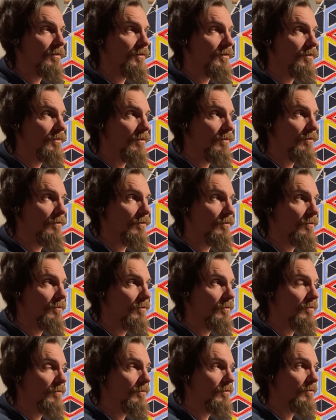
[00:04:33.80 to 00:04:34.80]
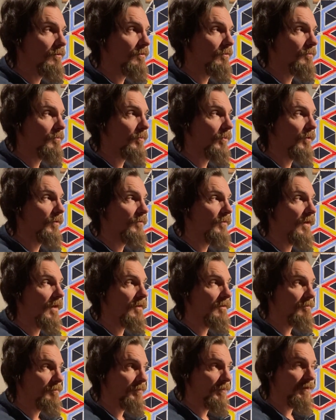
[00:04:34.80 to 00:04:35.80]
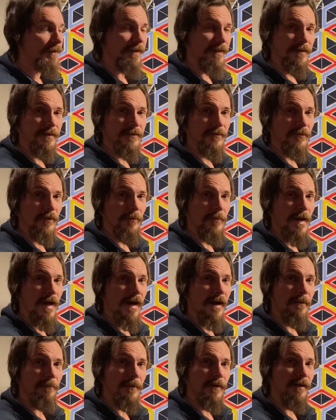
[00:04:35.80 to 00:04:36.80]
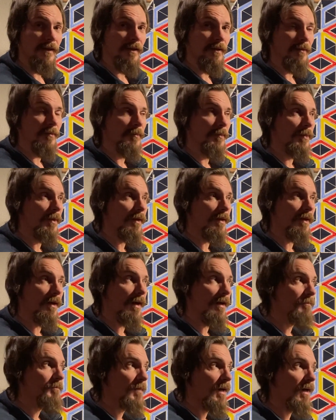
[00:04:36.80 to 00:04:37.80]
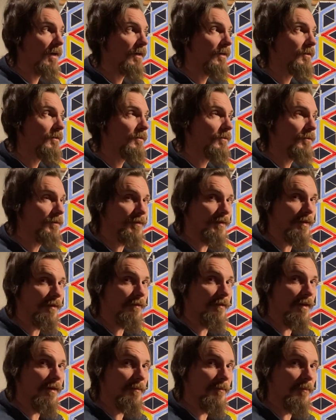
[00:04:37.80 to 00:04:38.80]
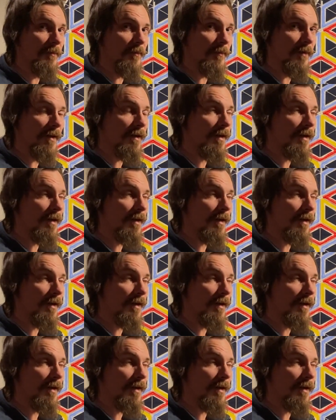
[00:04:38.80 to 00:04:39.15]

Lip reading: to prevent bleeds from happening, but I'm not using them.